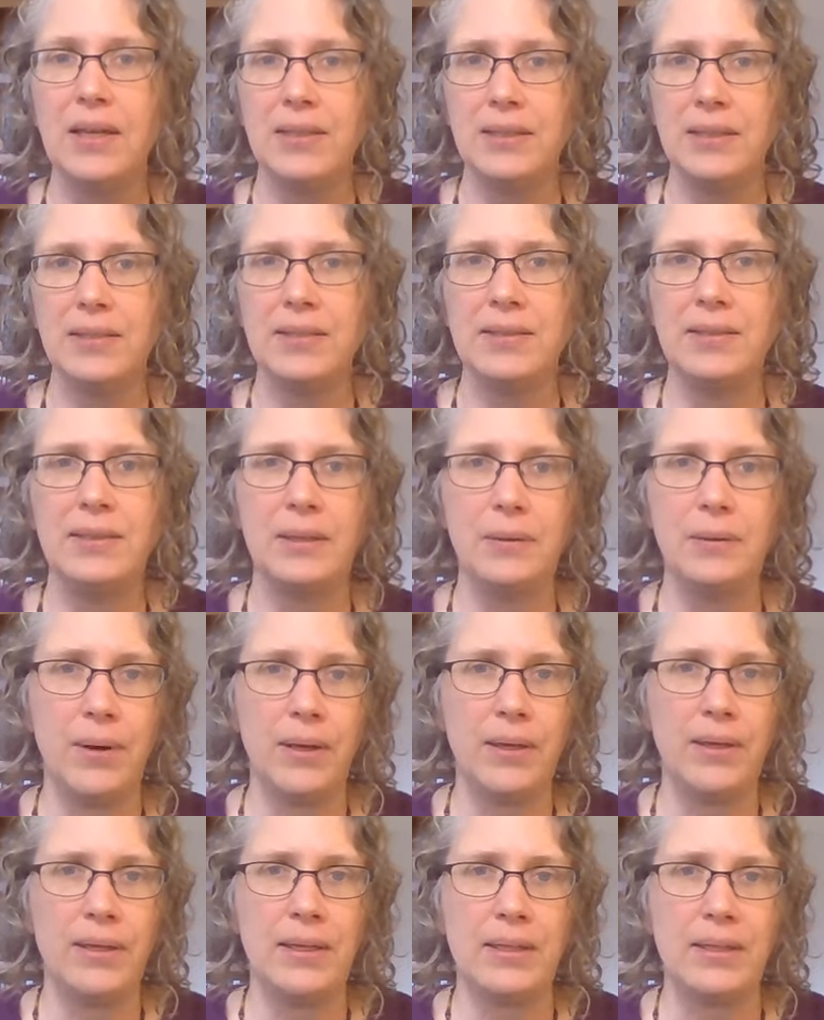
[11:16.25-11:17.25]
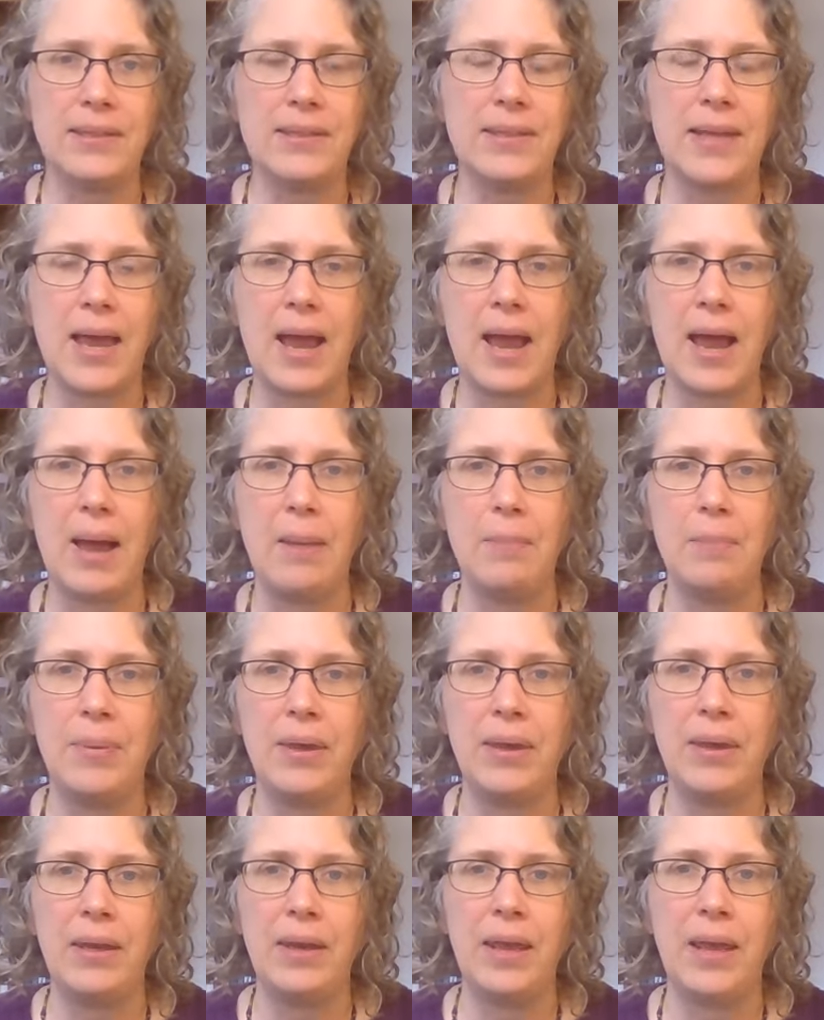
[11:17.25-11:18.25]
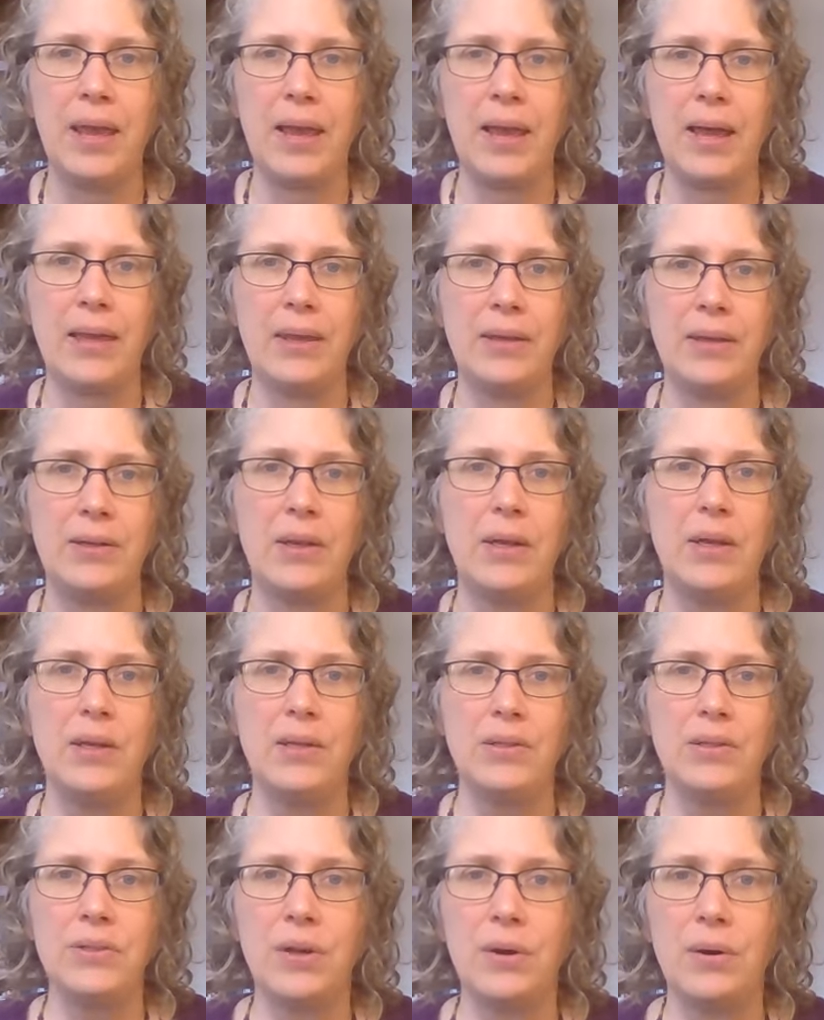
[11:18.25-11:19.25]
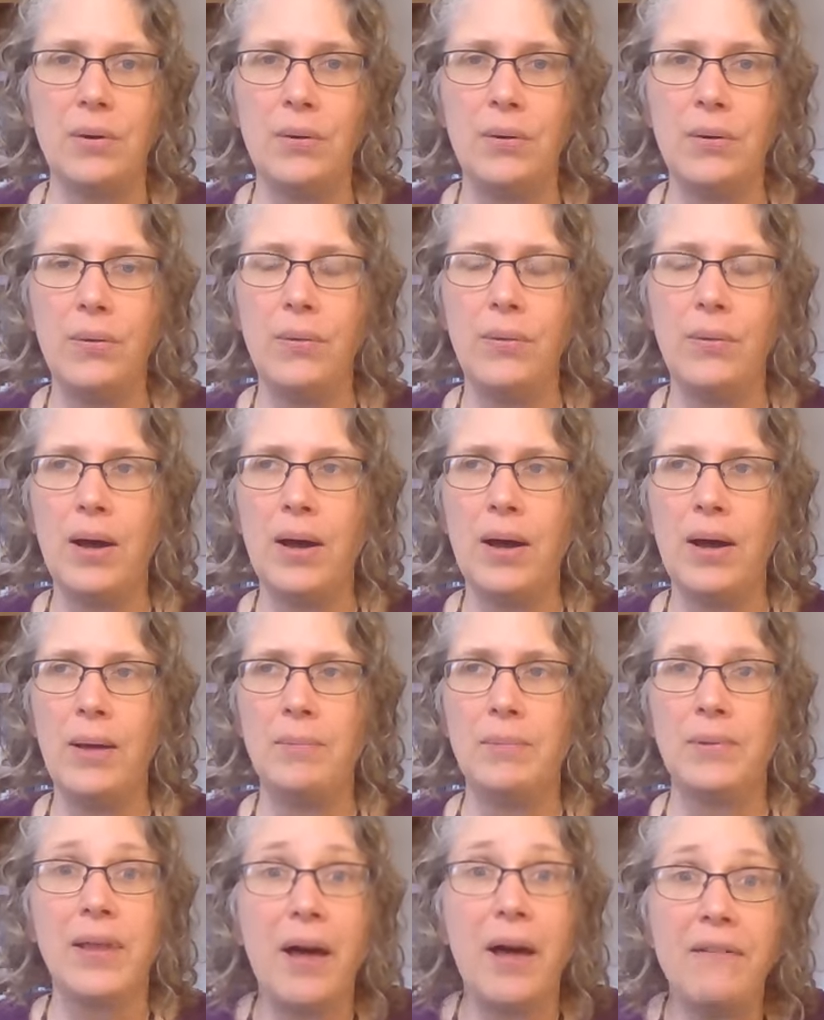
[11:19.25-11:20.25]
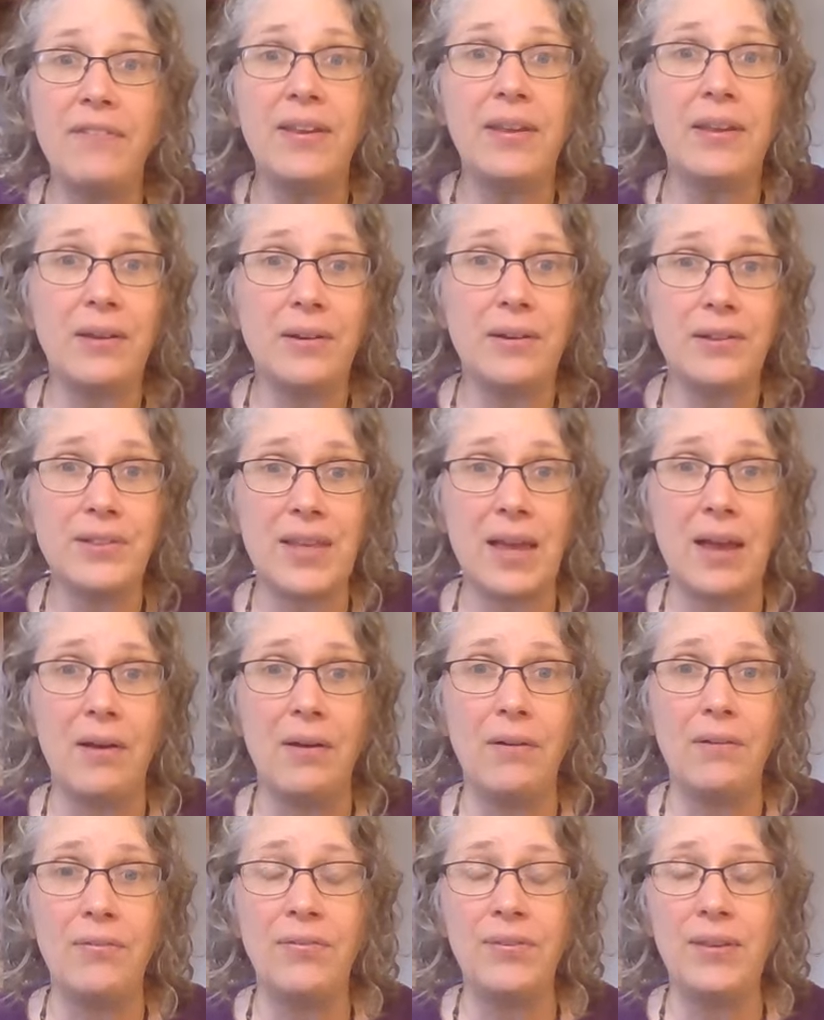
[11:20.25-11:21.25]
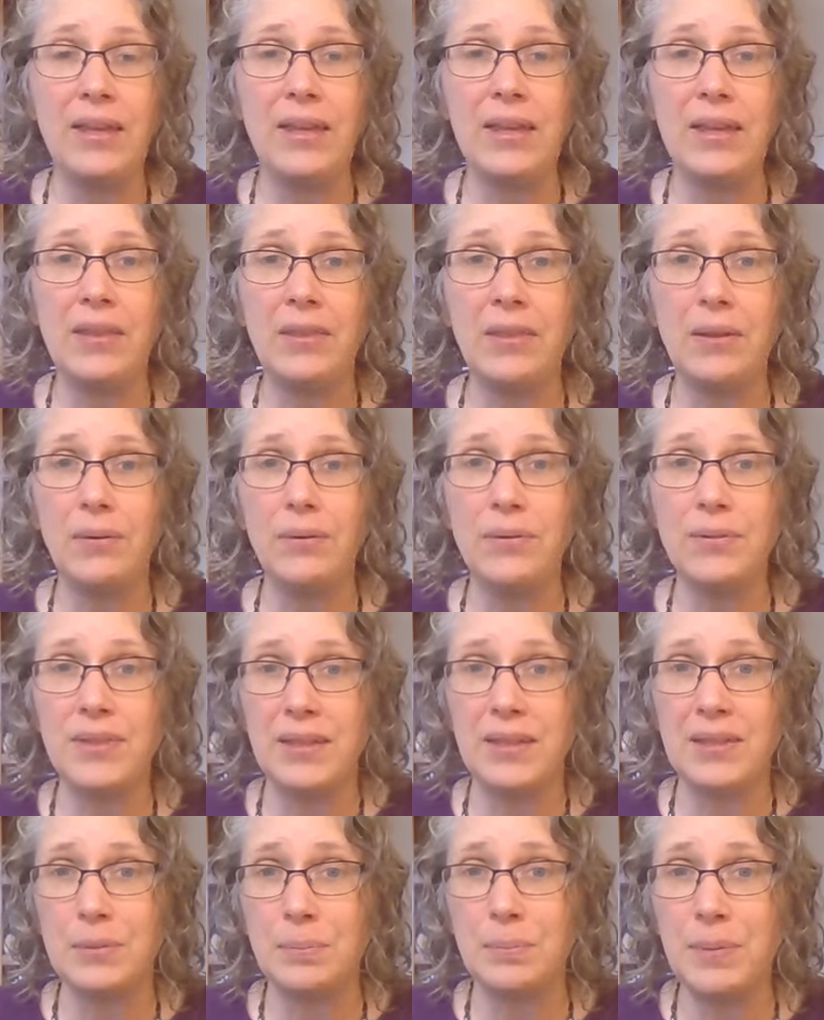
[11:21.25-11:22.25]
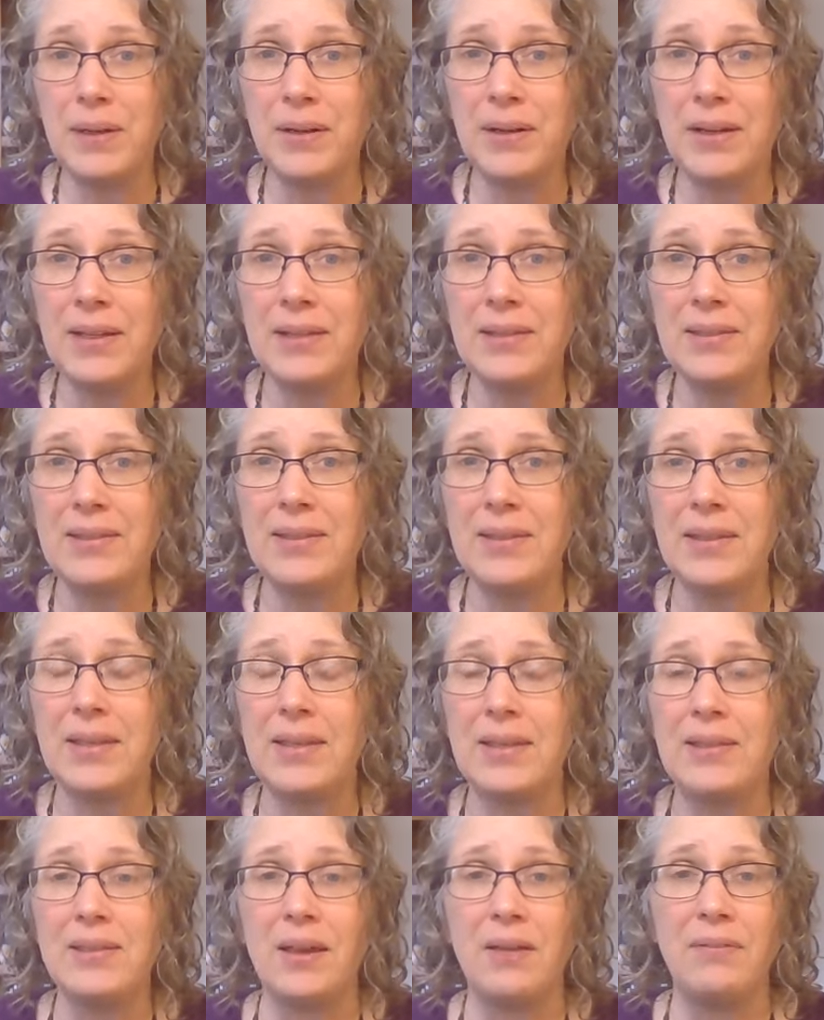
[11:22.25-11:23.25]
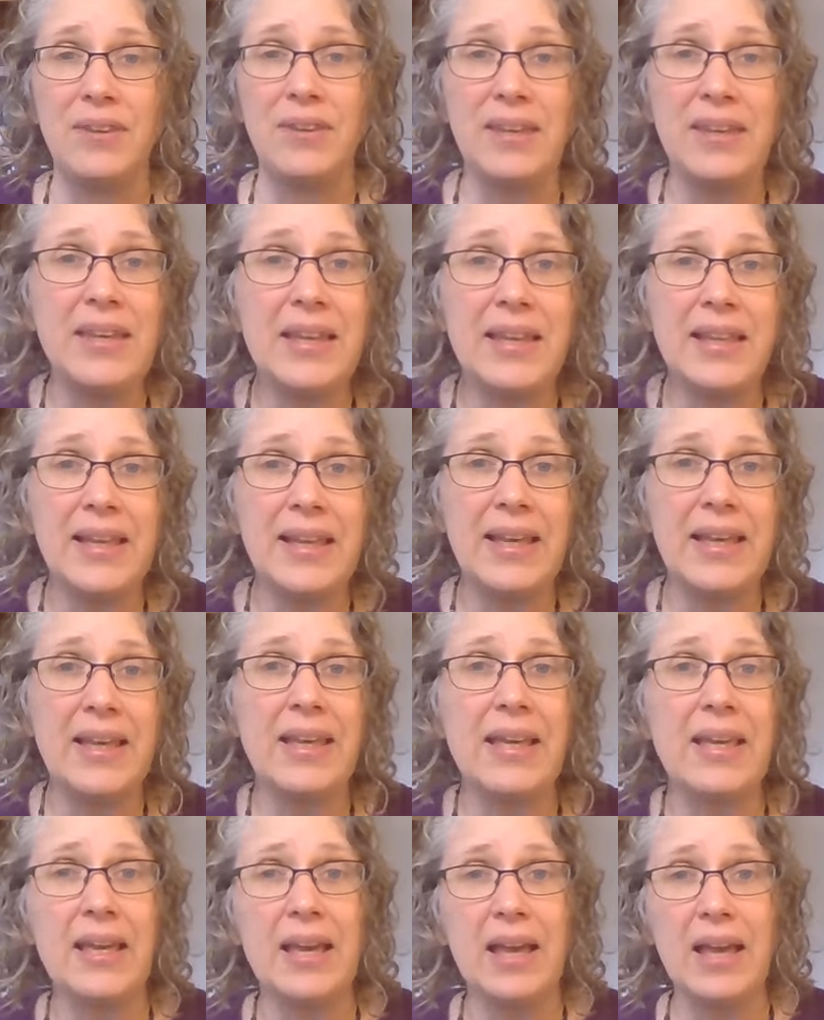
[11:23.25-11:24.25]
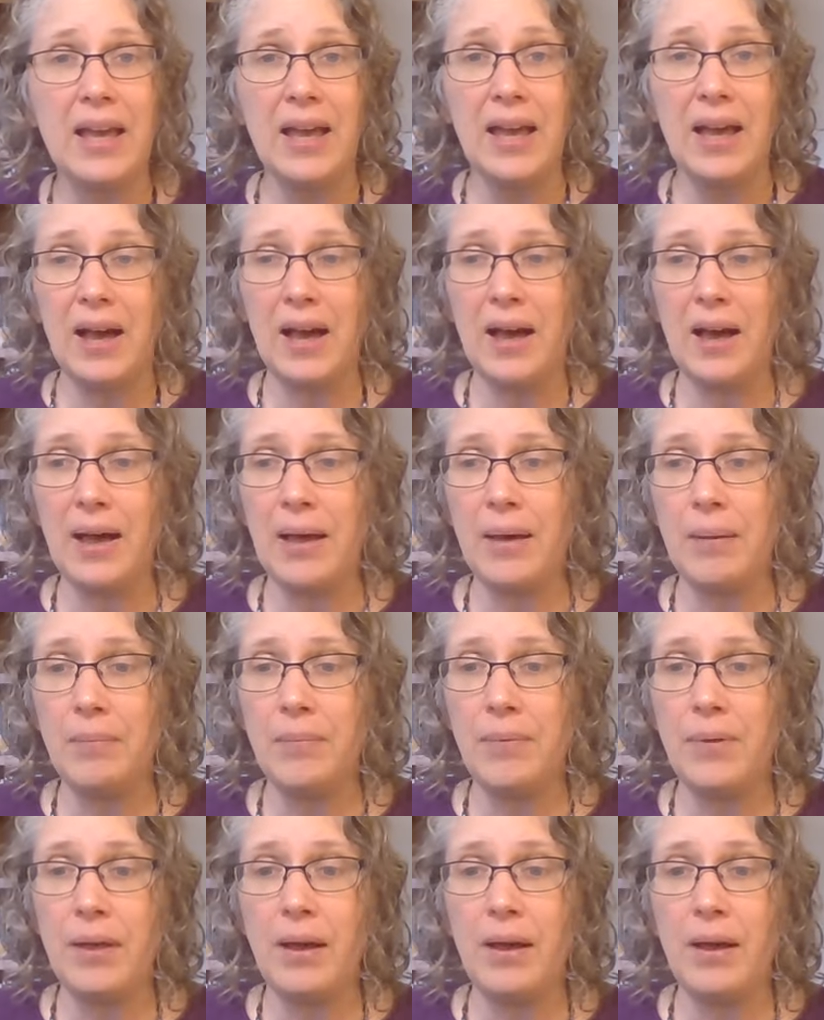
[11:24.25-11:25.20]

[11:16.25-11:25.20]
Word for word: to see what needs to happen and so um, loving yourself in those experiences of healing um,